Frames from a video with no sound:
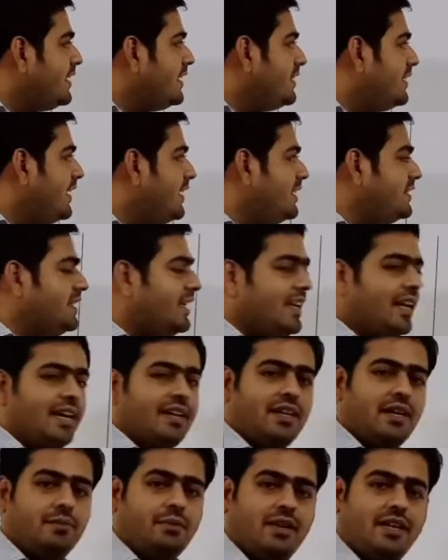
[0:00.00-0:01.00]
That is,
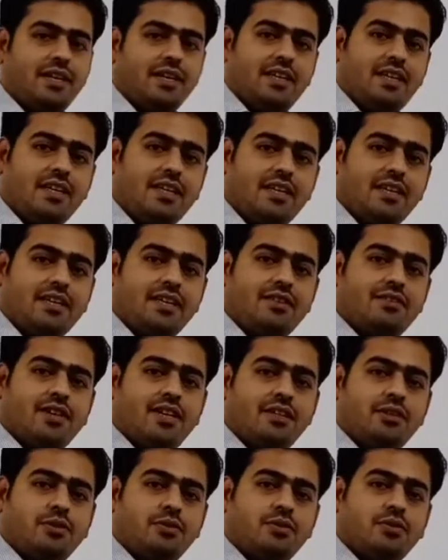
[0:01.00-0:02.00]
electric field E is
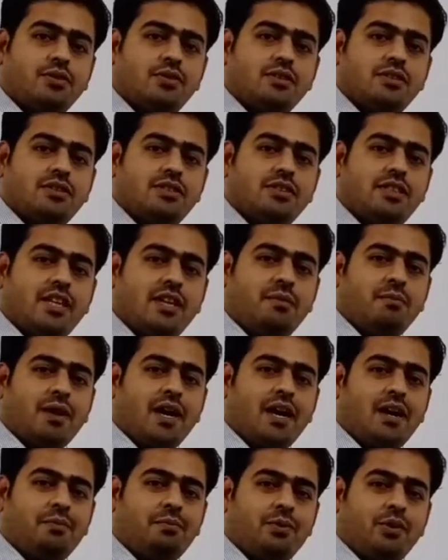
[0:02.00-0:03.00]
equal to
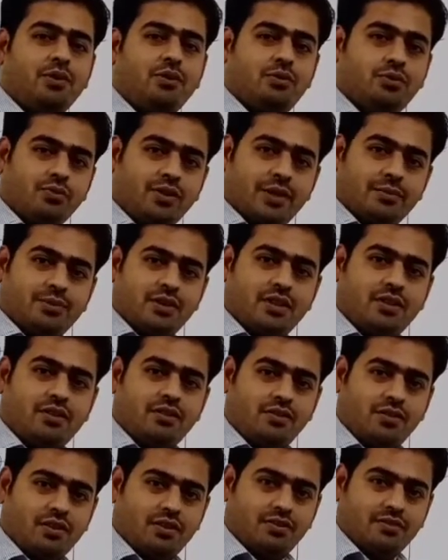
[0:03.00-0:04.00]
sigma upon 2
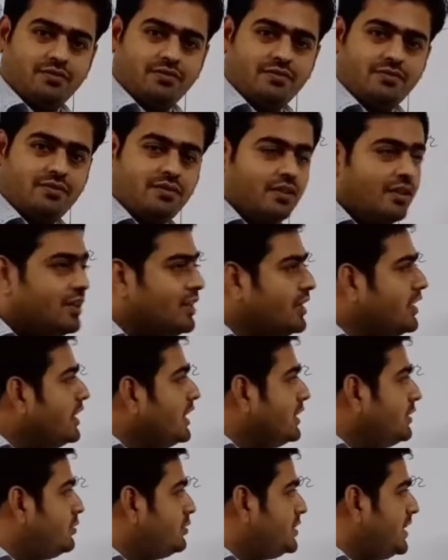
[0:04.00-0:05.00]
epsilon
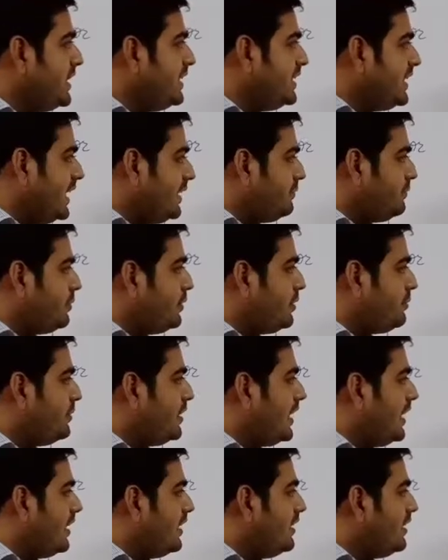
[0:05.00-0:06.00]
naught. Using that
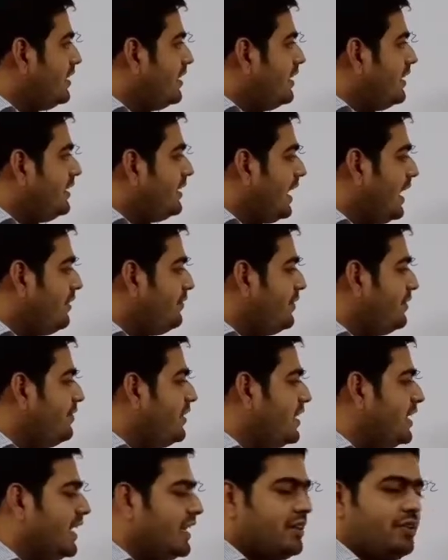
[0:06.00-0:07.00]
formula, now we
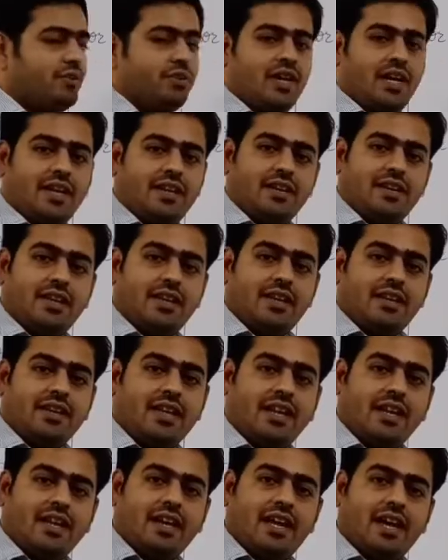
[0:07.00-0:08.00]
will calculate
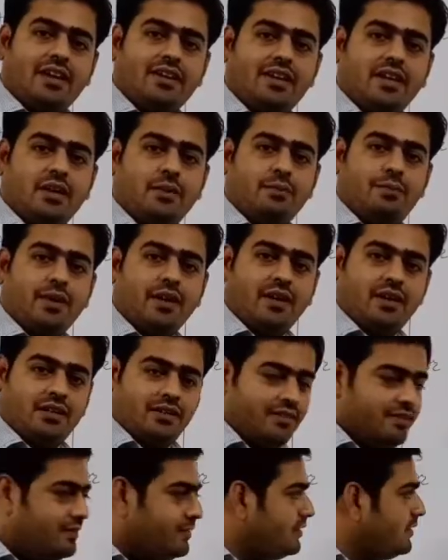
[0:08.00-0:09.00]
the electric field
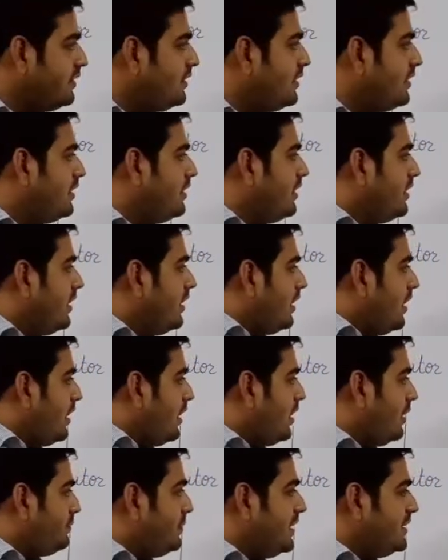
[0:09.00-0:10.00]

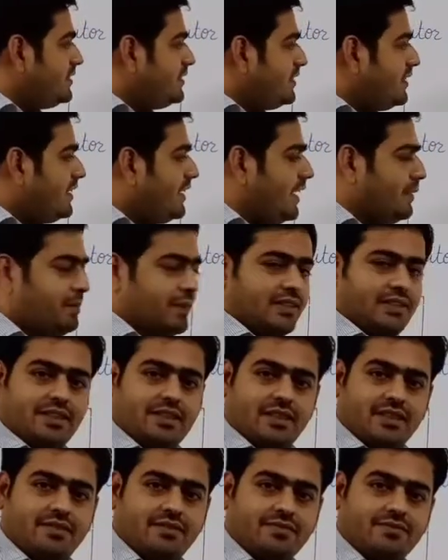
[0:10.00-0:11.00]
of this
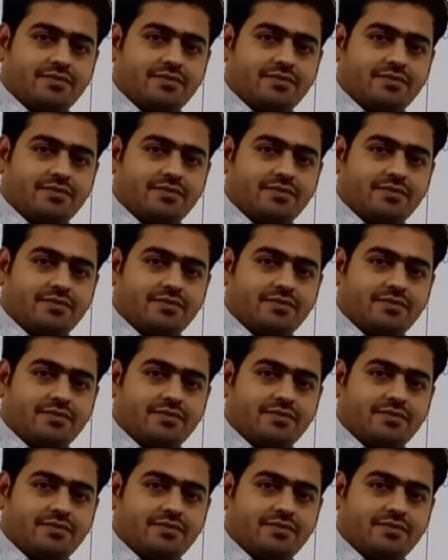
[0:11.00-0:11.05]
capacitor.